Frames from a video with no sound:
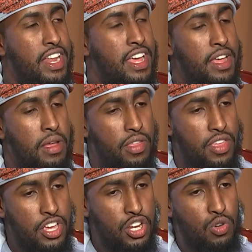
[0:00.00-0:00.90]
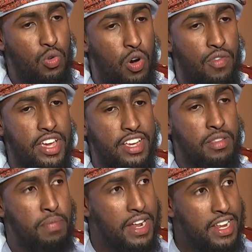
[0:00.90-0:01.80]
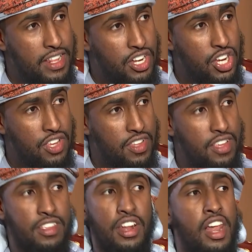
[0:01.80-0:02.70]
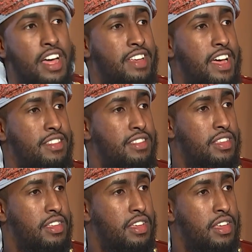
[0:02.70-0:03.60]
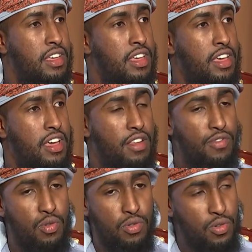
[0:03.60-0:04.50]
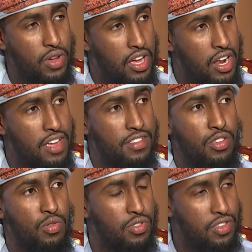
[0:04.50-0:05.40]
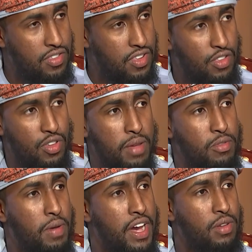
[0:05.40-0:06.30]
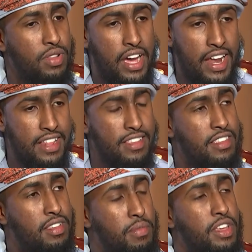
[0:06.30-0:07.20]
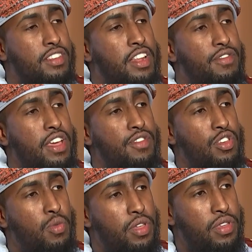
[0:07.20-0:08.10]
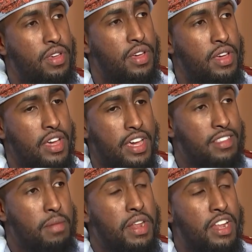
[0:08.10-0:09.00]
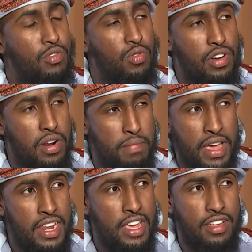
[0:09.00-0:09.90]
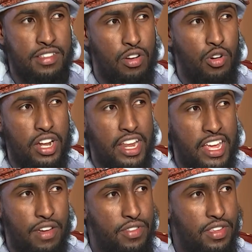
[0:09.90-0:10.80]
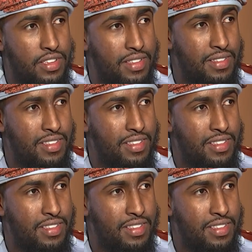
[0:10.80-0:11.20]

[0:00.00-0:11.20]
Then the issue of expanding the chest is in Allah's hands. And if you do ikhlas and you sincere to Him, subhanahu wa ta'ala, this is something He's going to favor you with. It's a minnatun rabbaniyah. It's a godly gift.